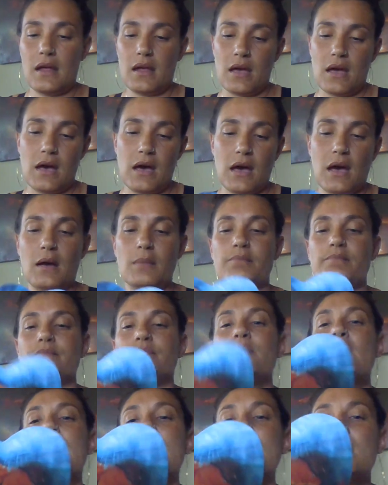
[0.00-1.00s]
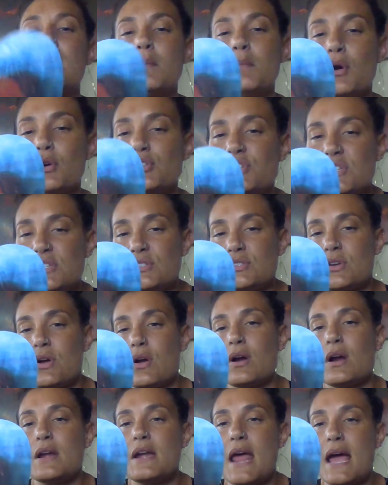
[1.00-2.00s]
Um, emotions
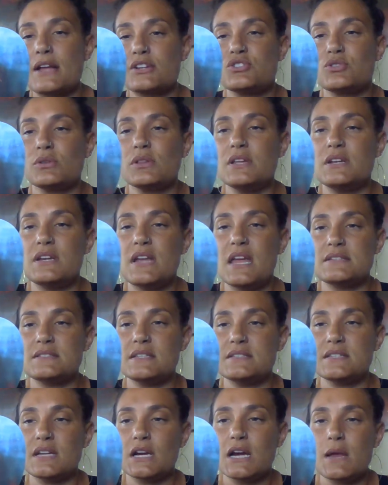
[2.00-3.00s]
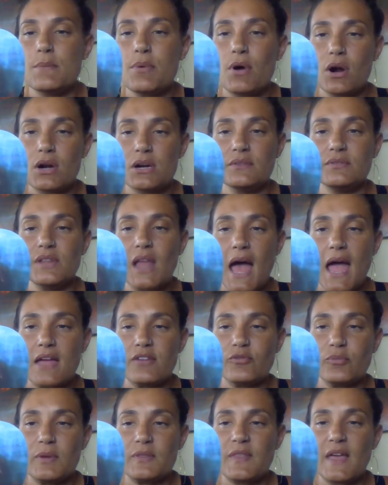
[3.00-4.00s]
are a natural and necessary part of
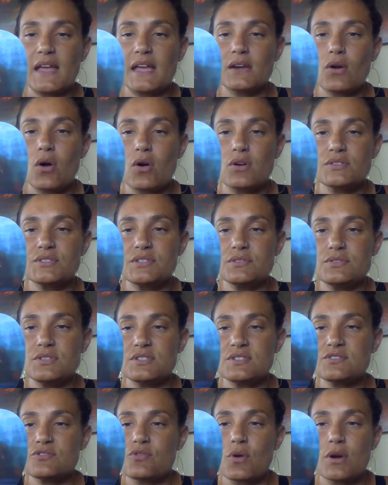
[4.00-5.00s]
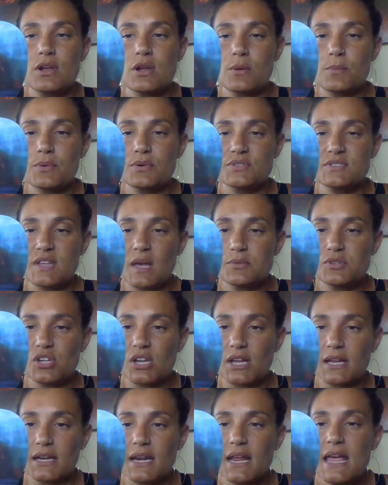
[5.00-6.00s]
life, but they can also distort your
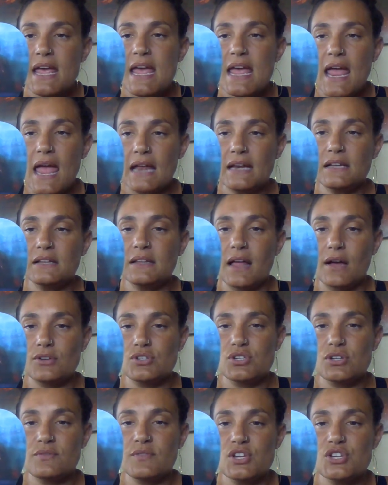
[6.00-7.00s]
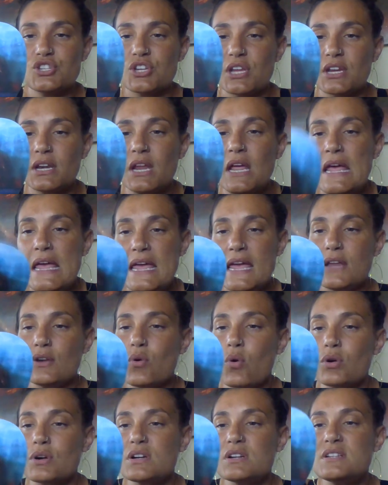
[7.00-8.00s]
perception and cloud your vision. In
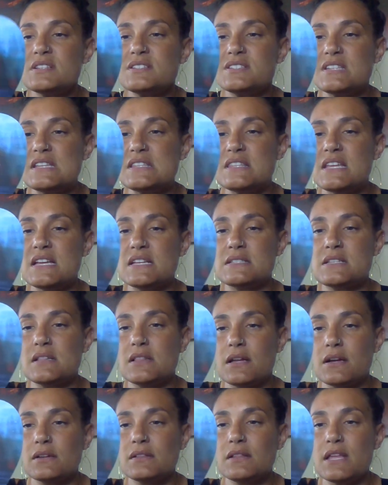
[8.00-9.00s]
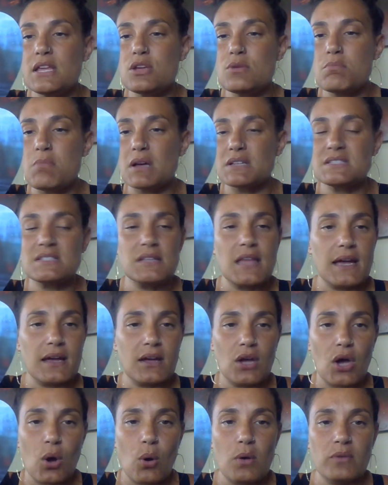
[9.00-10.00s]
order to see things clearly, you must
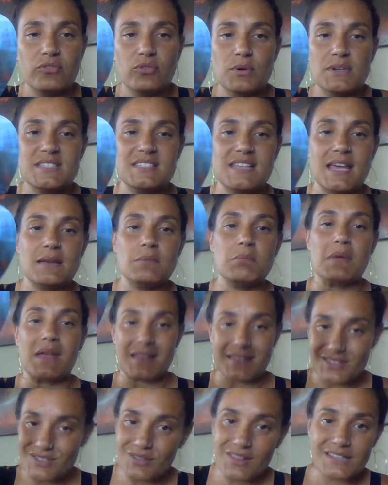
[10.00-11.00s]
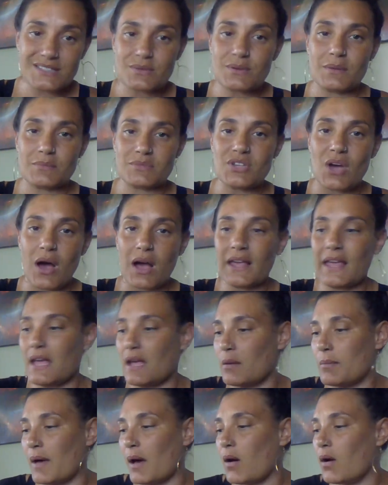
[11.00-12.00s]
let go of resentment. So that's what I'm
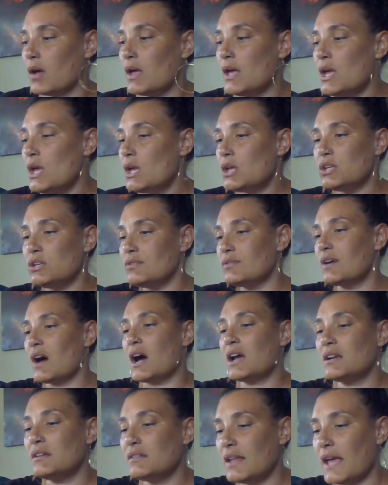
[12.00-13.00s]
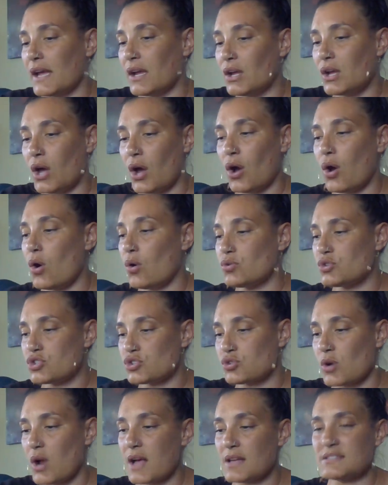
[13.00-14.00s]
talking about. You've got to let go,
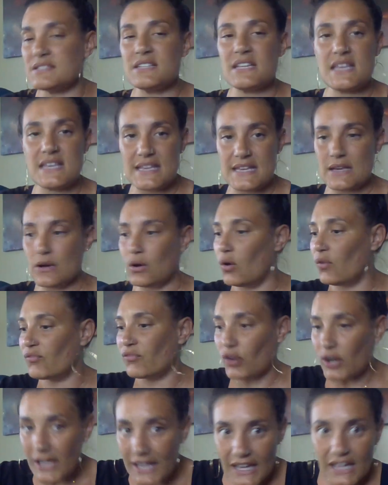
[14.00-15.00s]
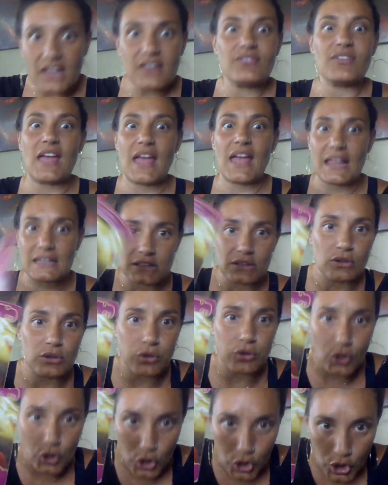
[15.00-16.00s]
trust, heal, forgive,
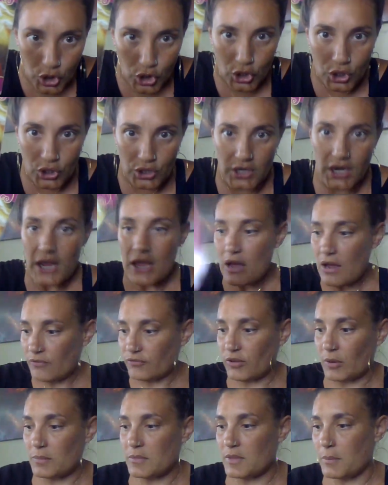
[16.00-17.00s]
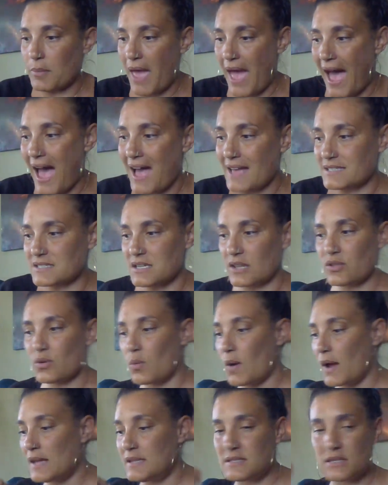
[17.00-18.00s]
and learn from the past.
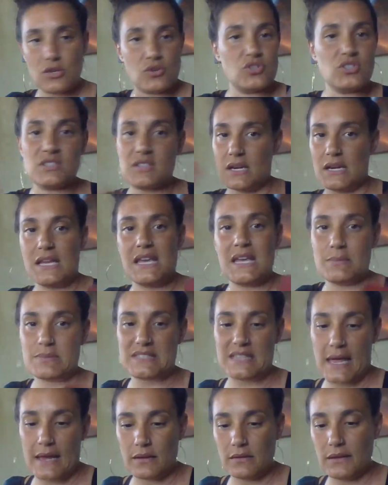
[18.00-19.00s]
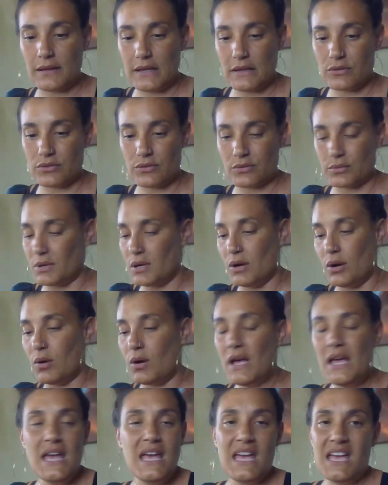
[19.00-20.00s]
Otherwise, you're just going to keep cycling it through.
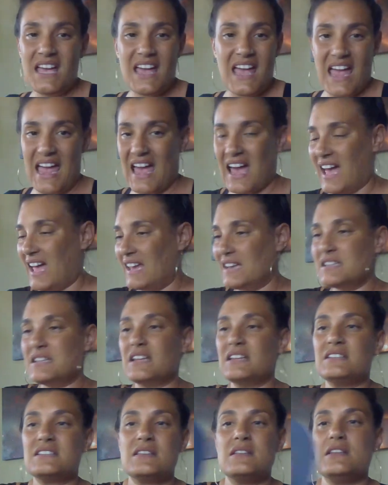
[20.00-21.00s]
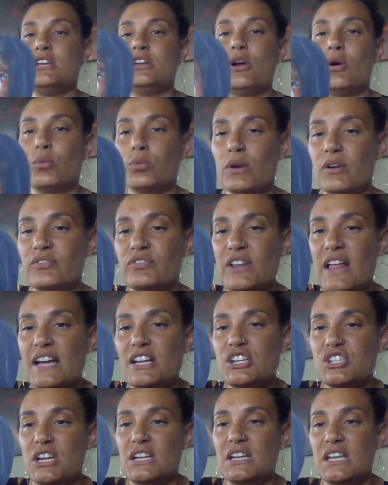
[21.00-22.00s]
And, you know,
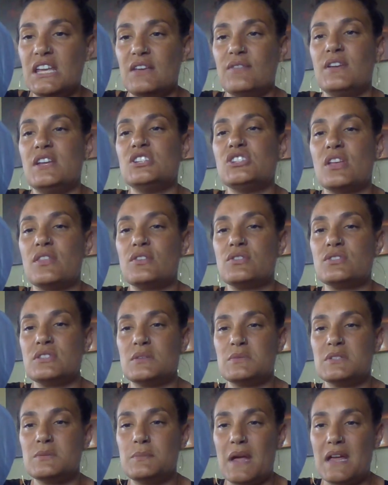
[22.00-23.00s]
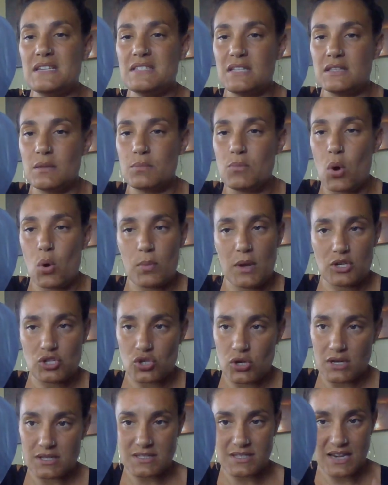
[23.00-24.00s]
reflection, give each other some space at the moment.
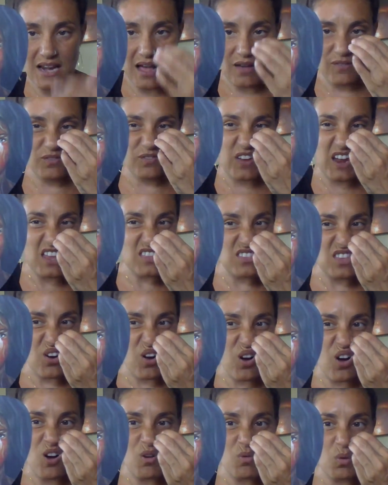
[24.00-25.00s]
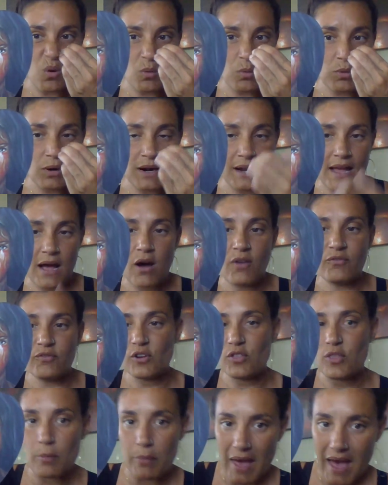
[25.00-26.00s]
Trust and have faith that all will work out
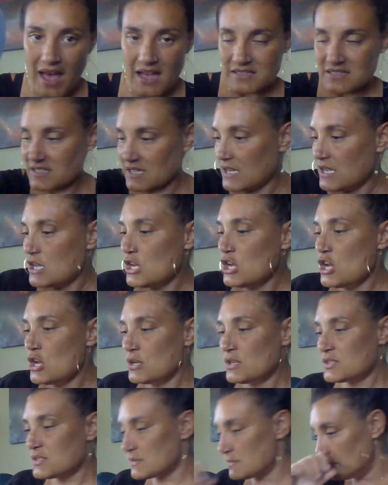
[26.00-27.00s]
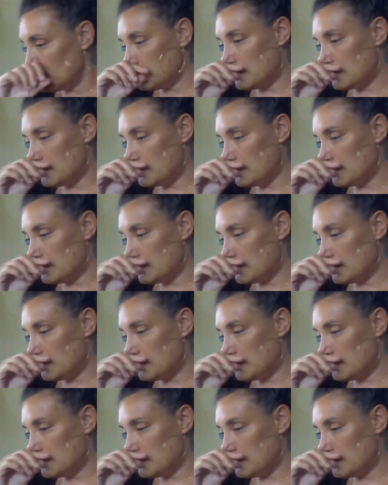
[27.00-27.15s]
for the best. So